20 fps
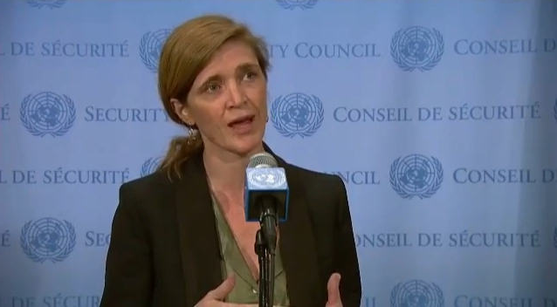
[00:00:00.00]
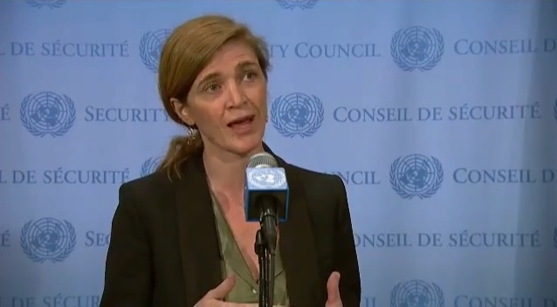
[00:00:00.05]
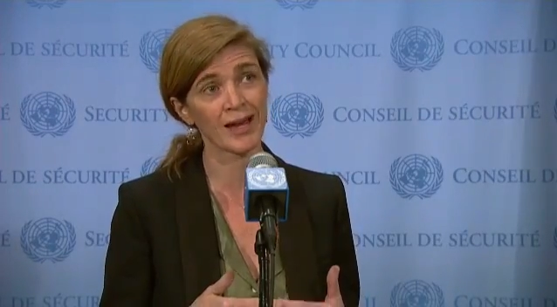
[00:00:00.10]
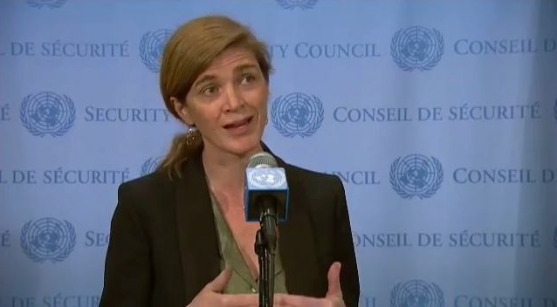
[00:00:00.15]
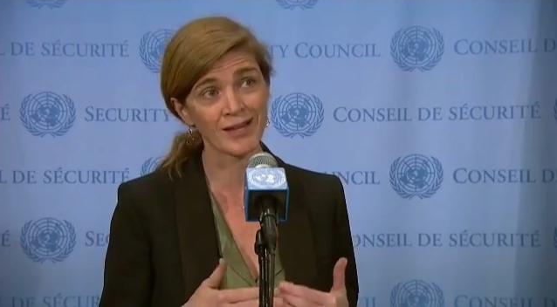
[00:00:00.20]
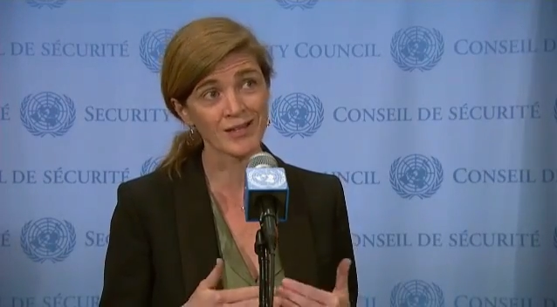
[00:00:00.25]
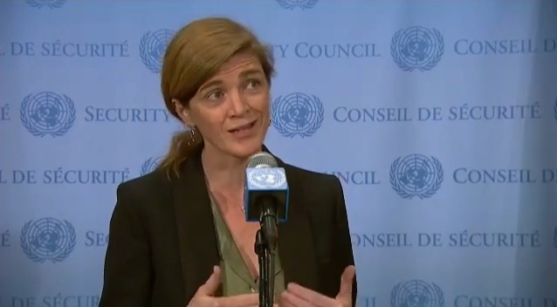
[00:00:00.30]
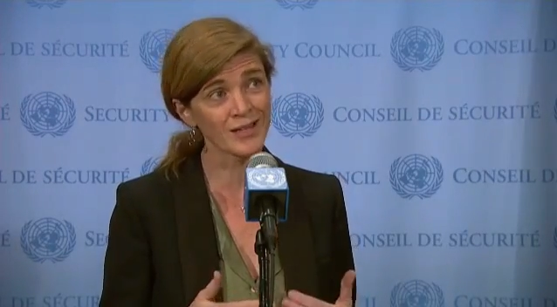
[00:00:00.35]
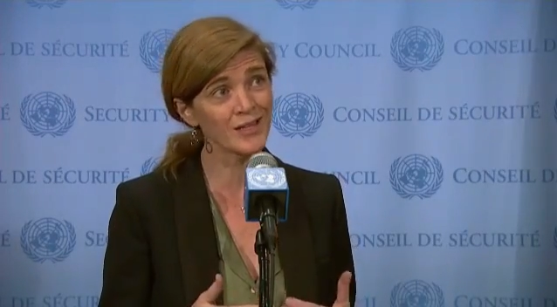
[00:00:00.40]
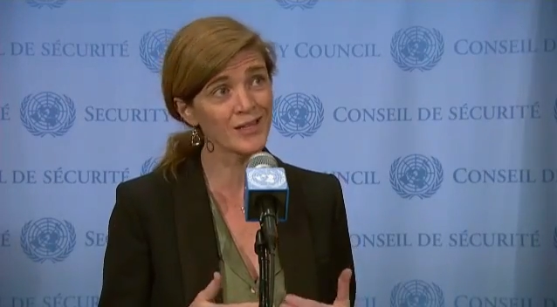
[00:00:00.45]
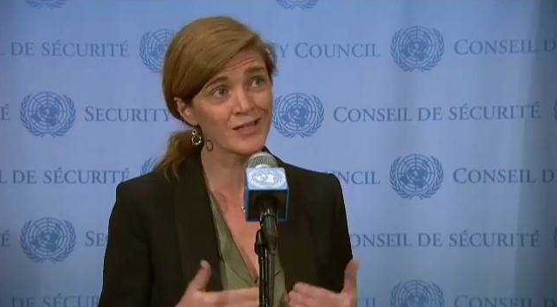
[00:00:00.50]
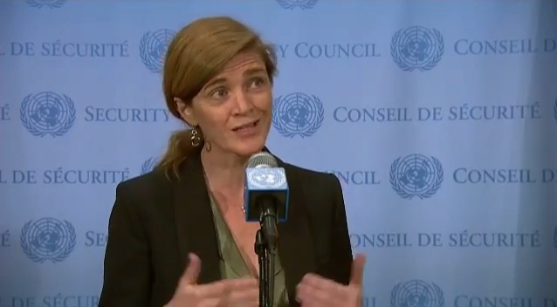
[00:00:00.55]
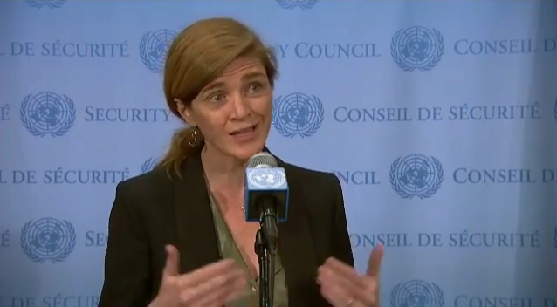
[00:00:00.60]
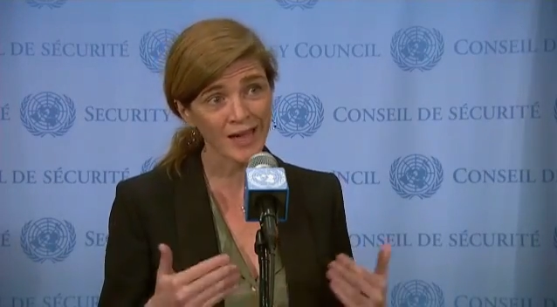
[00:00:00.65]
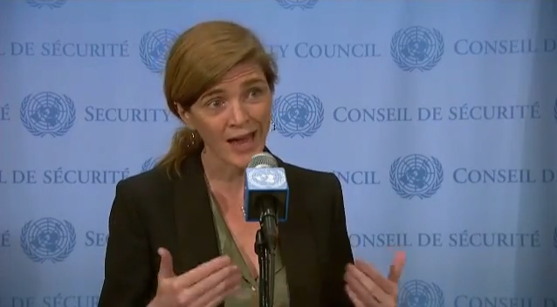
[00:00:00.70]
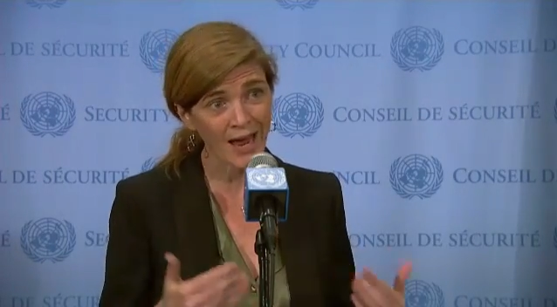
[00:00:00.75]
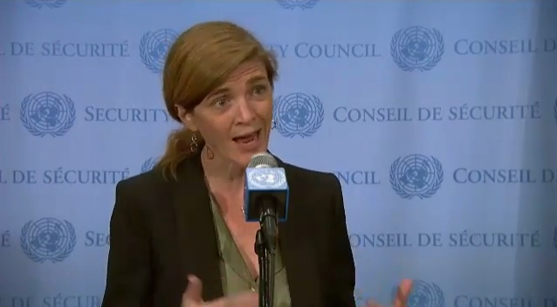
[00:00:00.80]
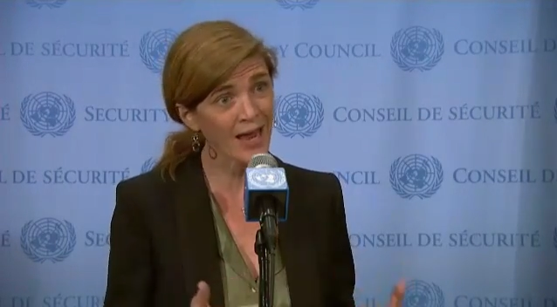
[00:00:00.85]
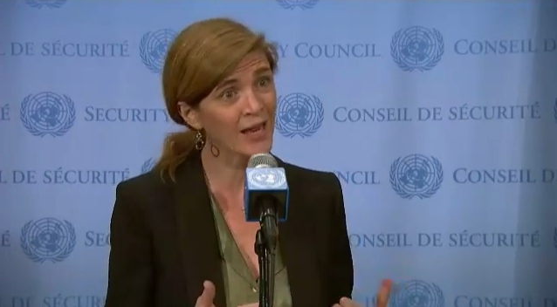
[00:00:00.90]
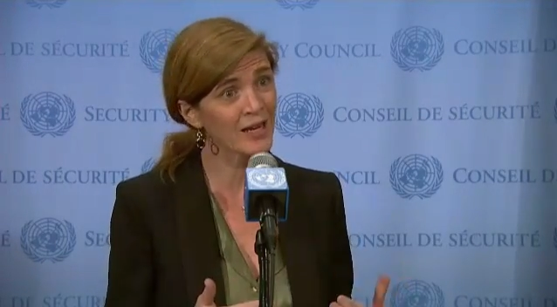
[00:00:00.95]
and indeed to
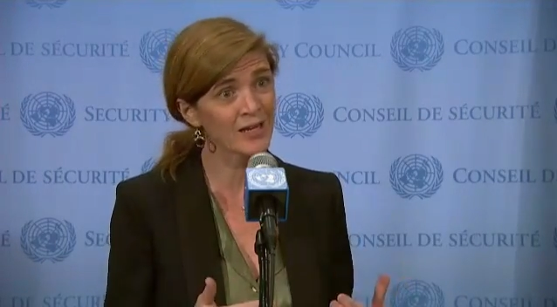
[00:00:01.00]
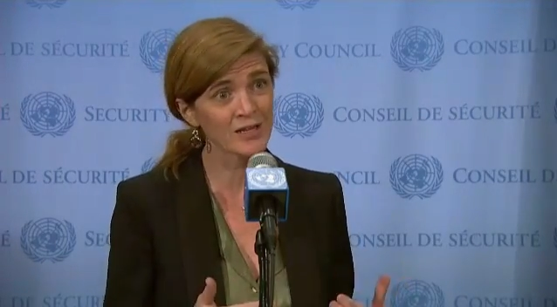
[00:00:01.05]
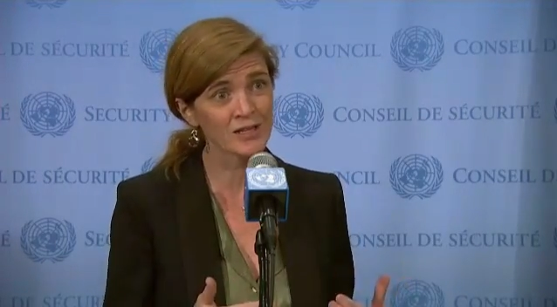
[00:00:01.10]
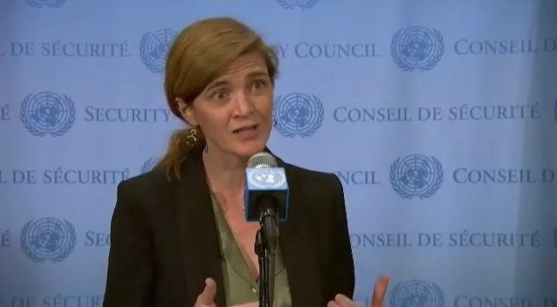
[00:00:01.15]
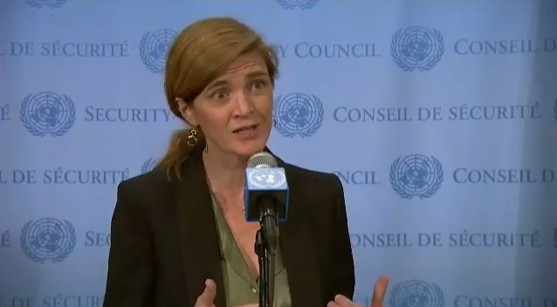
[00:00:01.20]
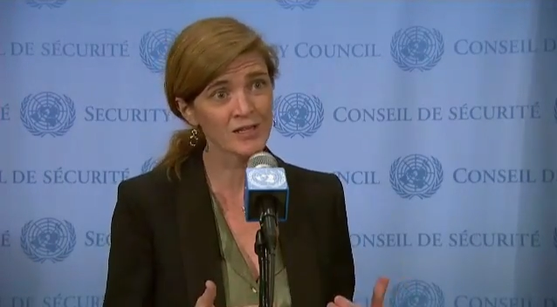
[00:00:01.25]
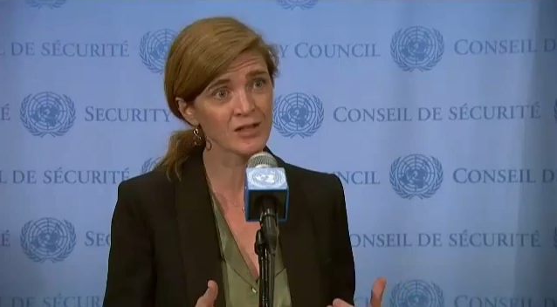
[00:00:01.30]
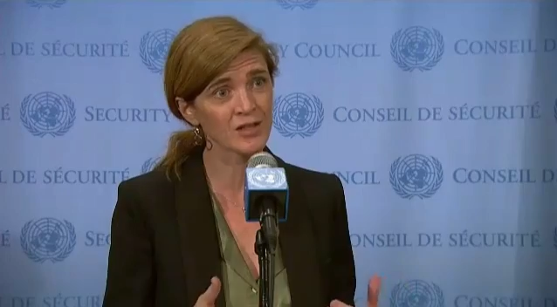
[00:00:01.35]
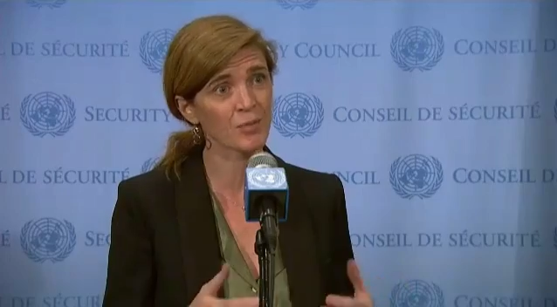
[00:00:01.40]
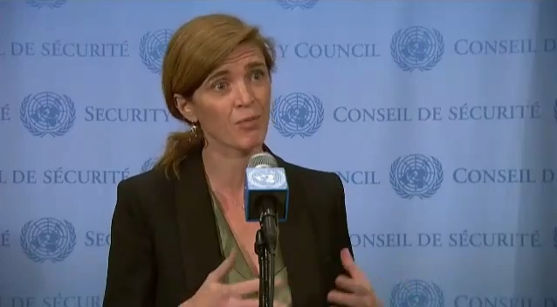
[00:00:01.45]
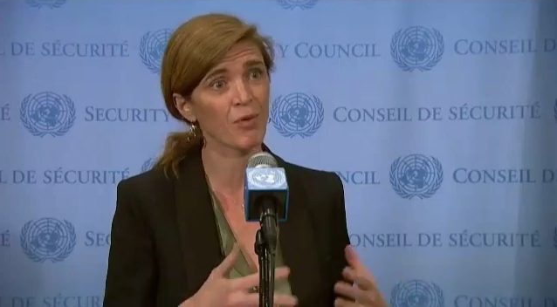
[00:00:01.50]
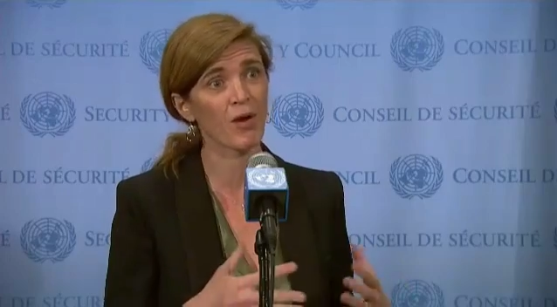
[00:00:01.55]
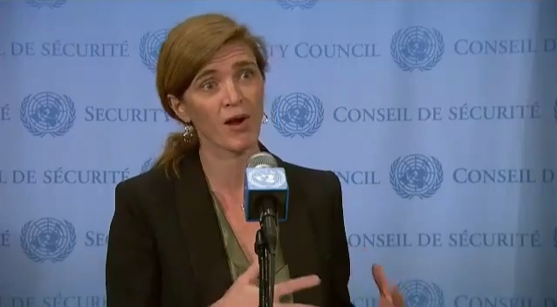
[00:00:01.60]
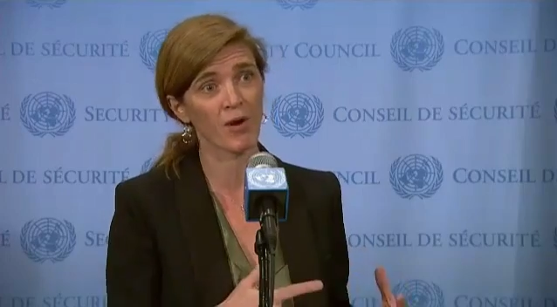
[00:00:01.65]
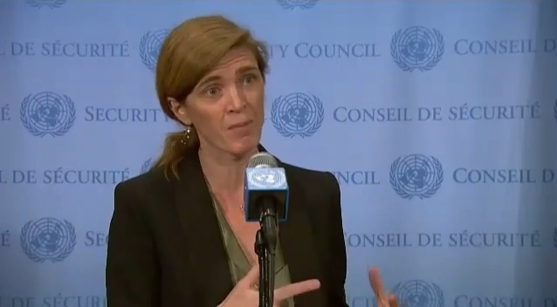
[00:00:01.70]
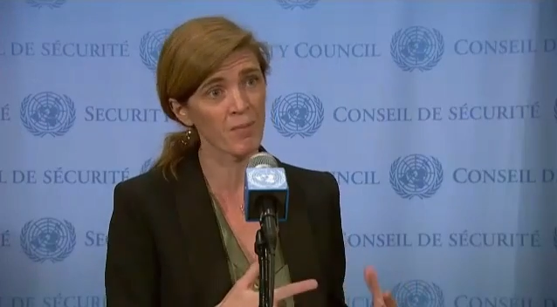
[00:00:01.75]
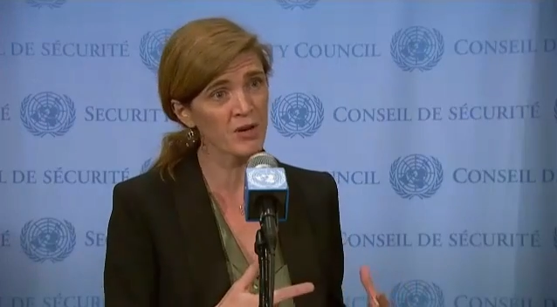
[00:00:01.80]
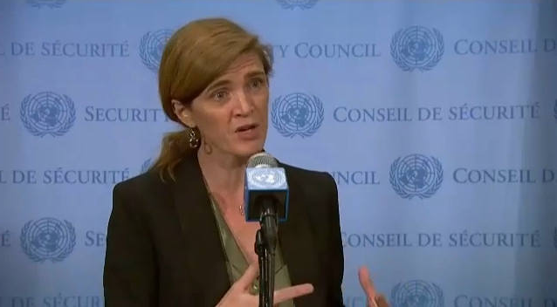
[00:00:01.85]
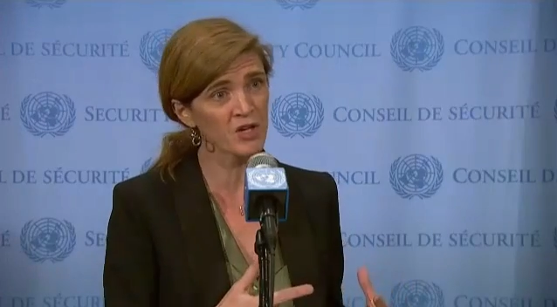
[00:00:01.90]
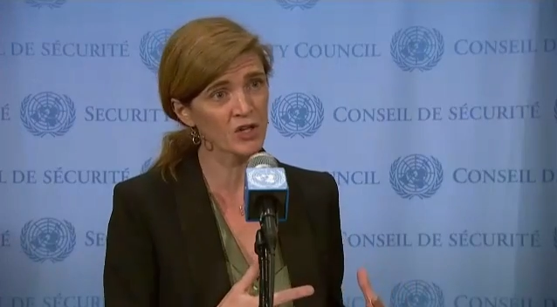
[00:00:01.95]
end the
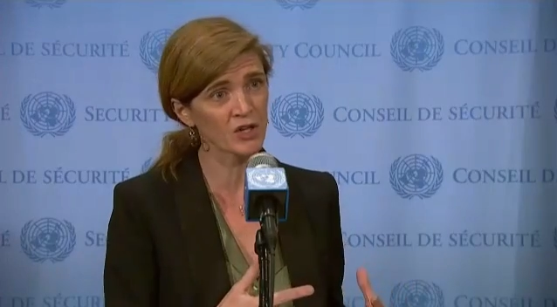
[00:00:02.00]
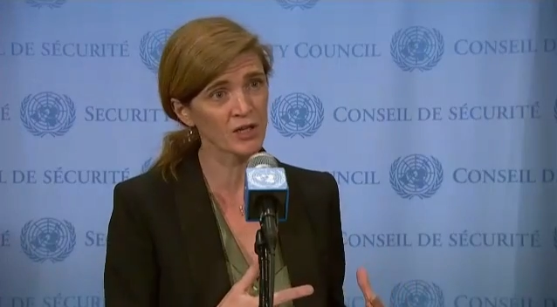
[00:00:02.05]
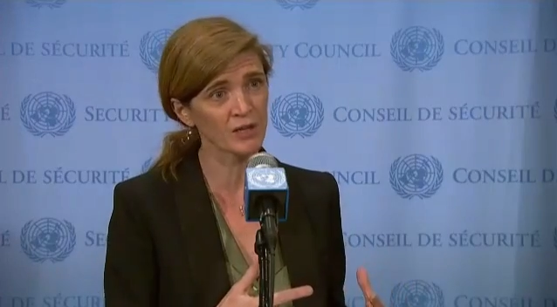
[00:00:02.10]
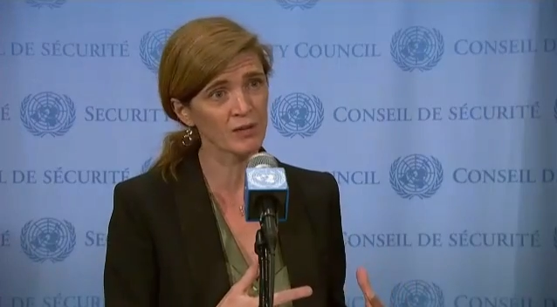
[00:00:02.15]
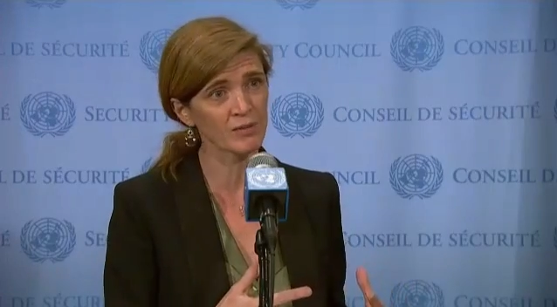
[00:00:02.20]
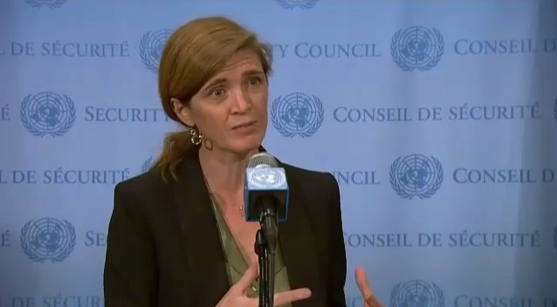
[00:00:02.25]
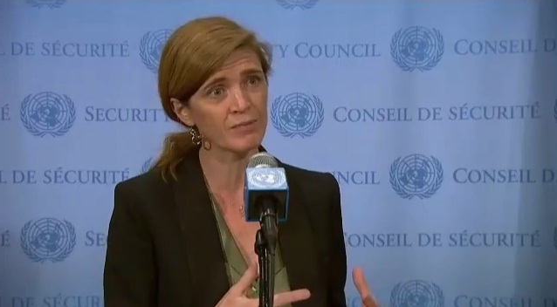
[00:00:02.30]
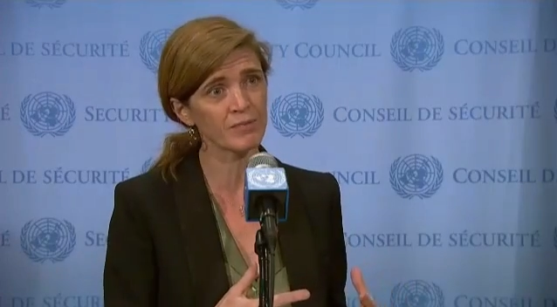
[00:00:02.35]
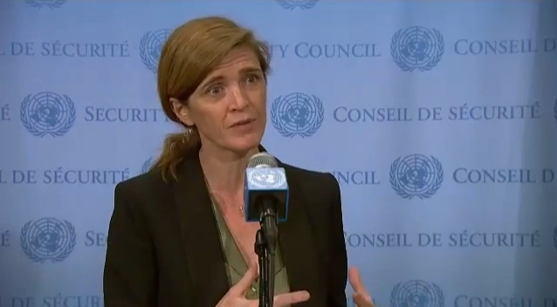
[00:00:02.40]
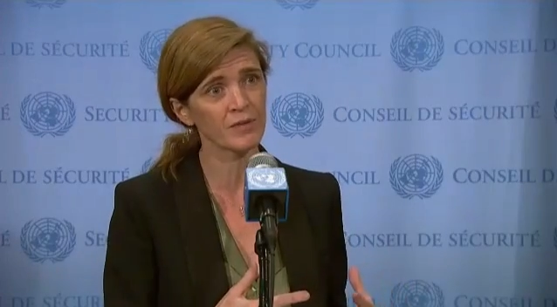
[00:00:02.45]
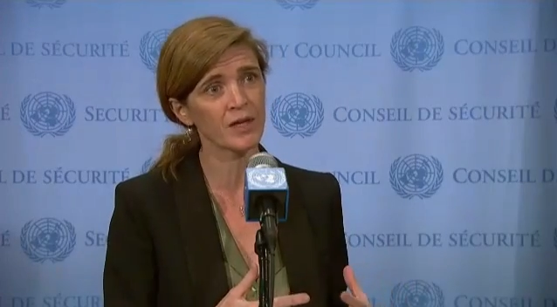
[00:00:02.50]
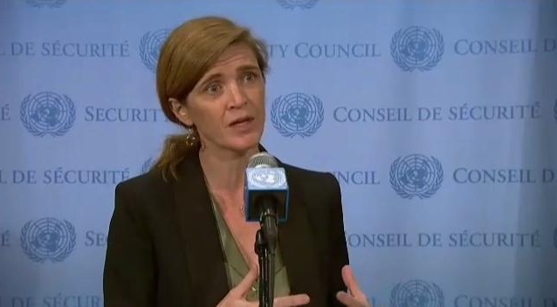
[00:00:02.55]
prior mission,